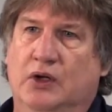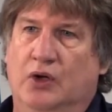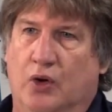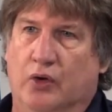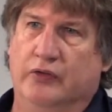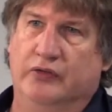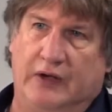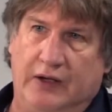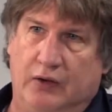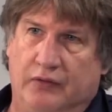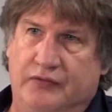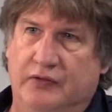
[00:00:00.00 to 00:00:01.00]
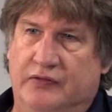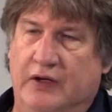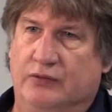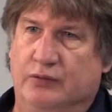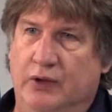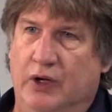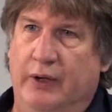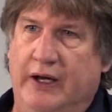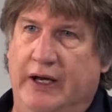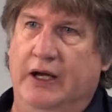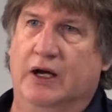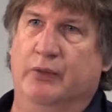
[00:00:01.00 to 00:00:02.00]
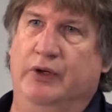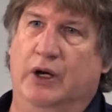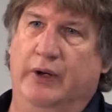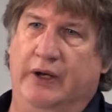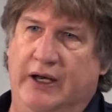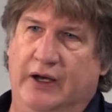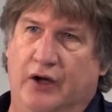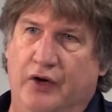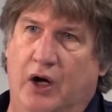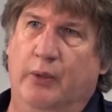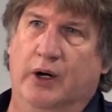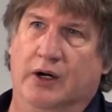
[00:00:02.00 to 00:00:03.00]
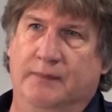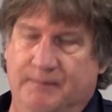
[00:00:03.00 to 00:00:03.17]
Or as Zane often says, we know it here, we know it in our knower.